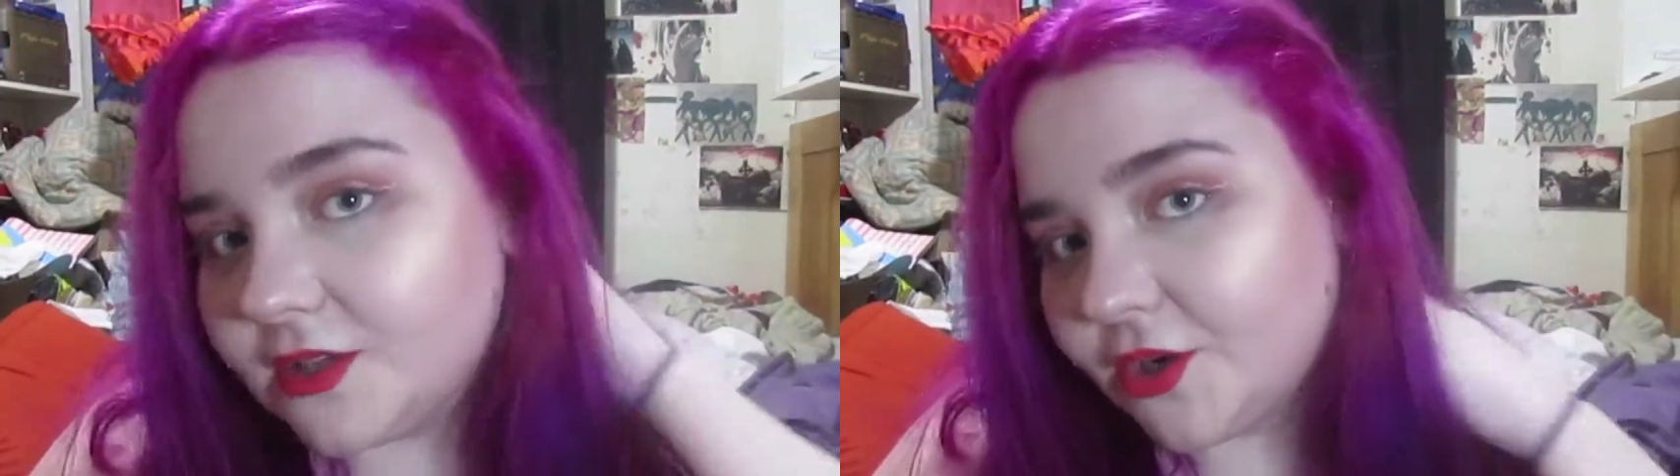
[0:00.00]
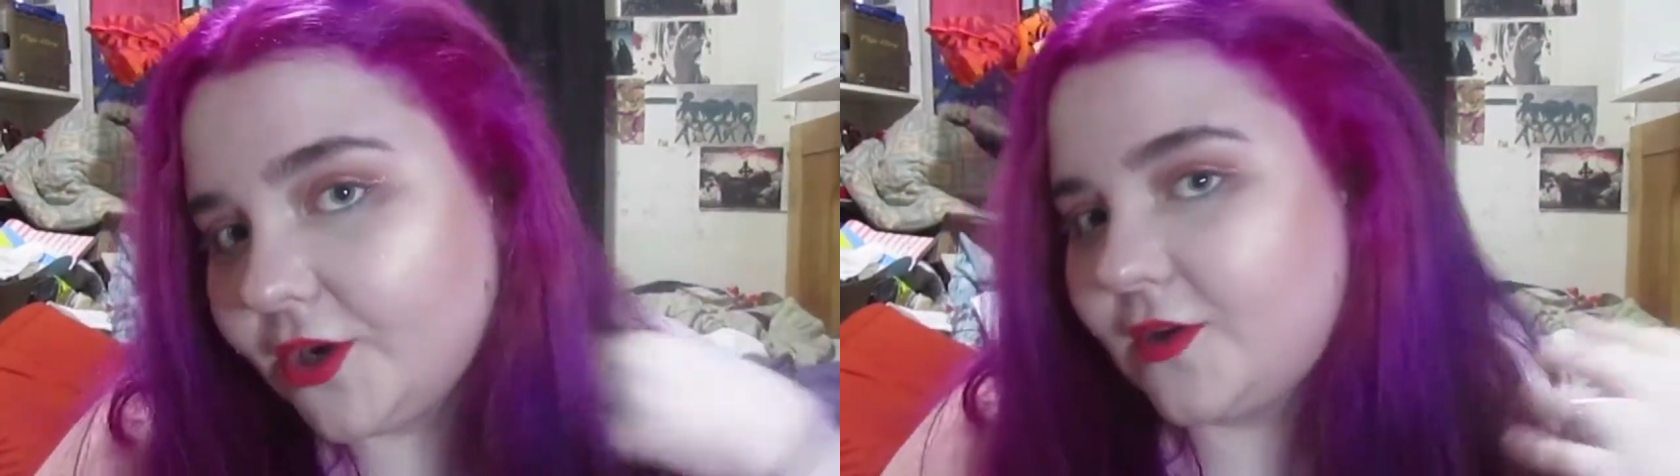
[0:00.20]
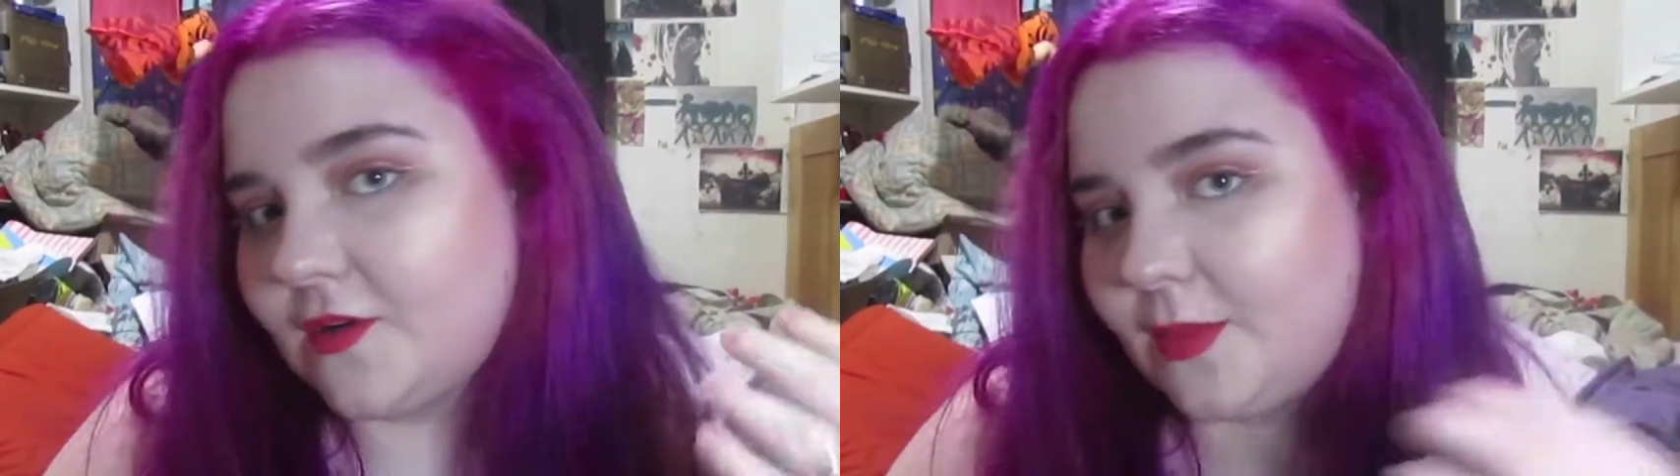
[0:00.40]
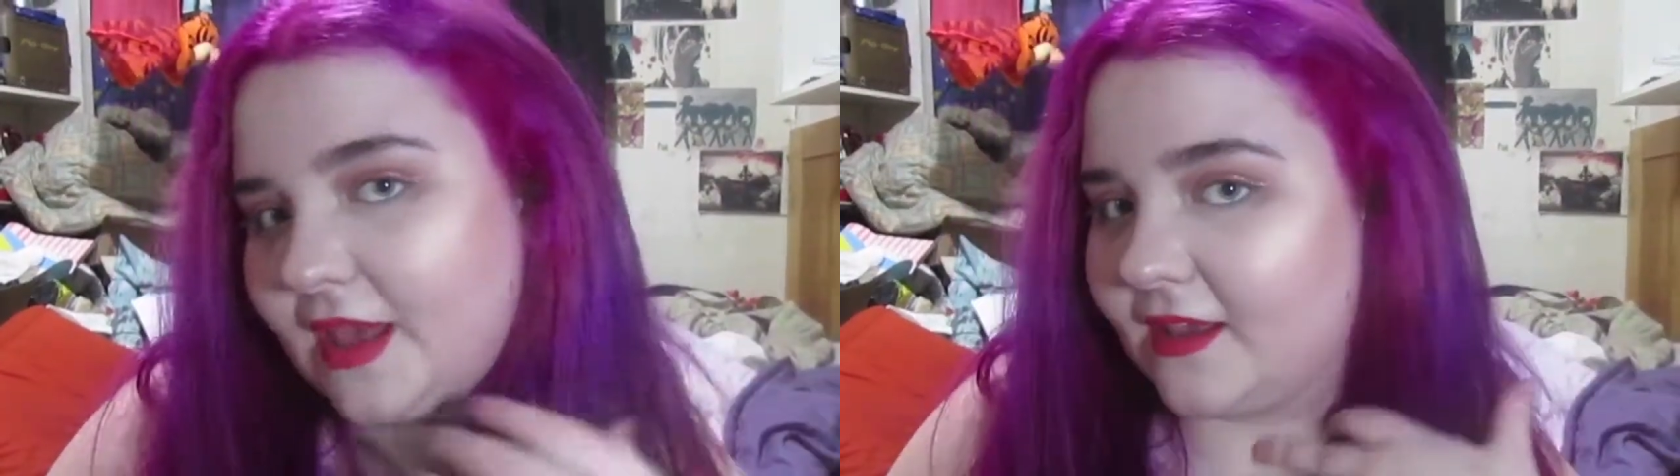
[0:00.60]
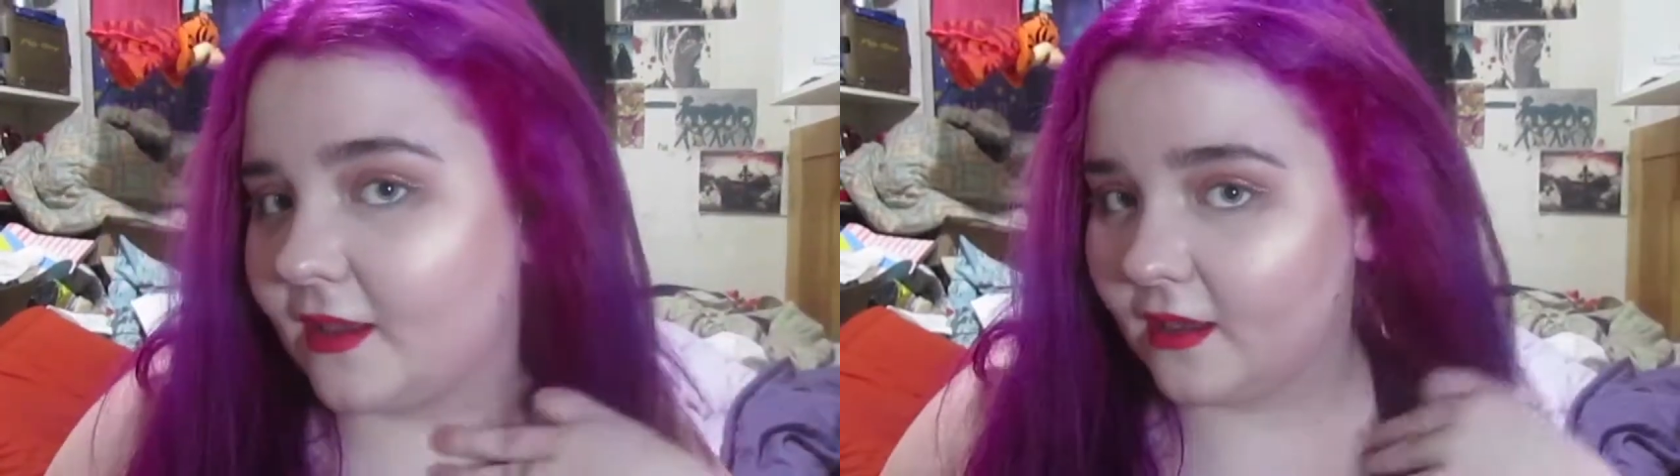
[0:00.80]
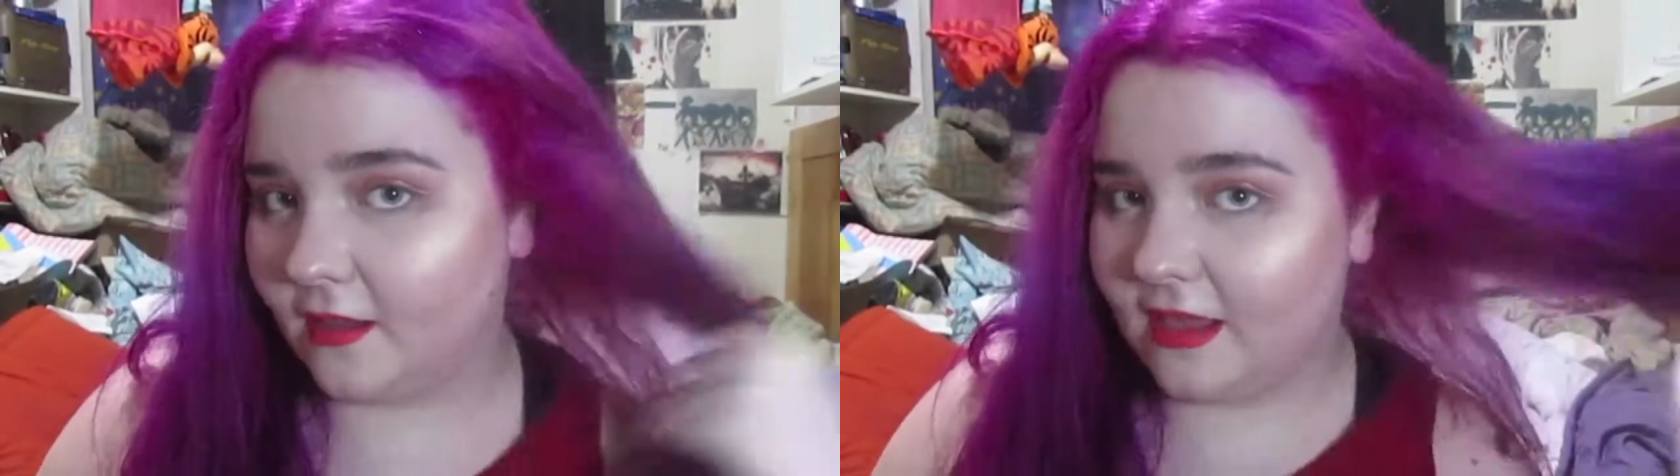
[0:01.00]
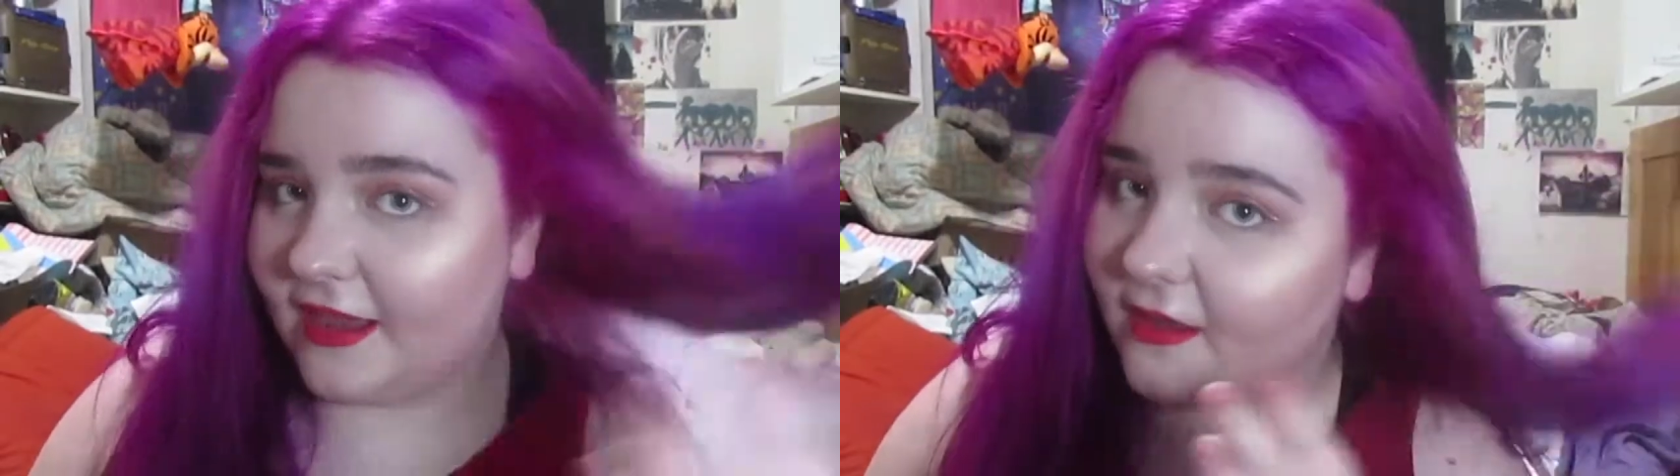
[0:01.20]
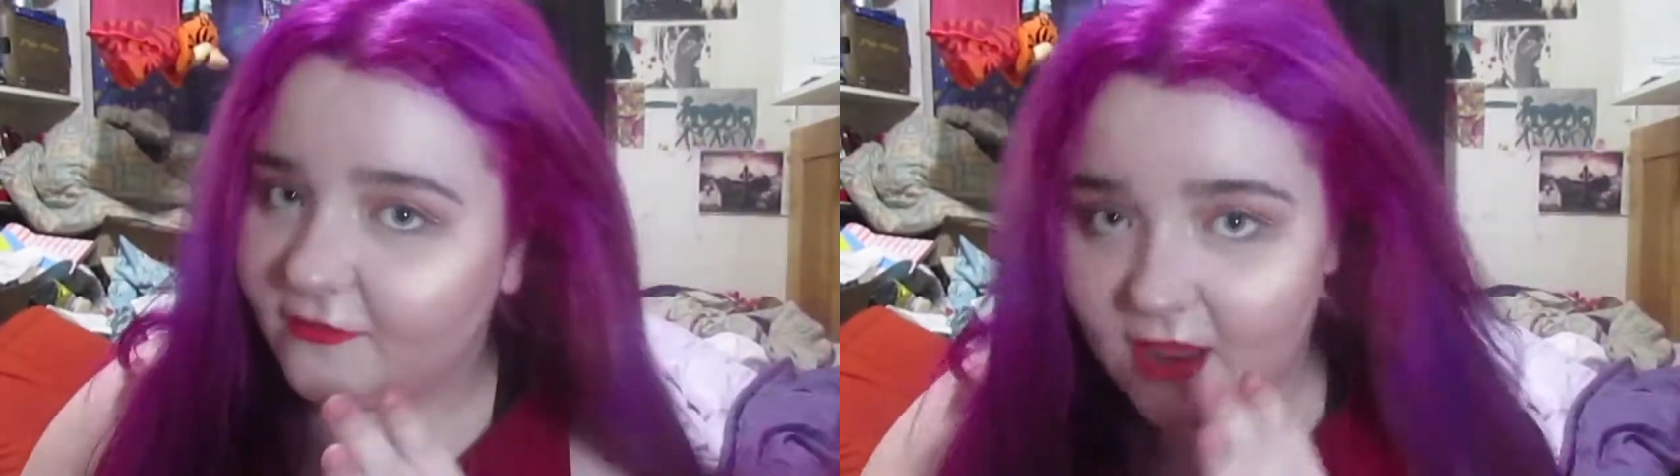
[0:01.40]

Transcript: turned pink. Like, if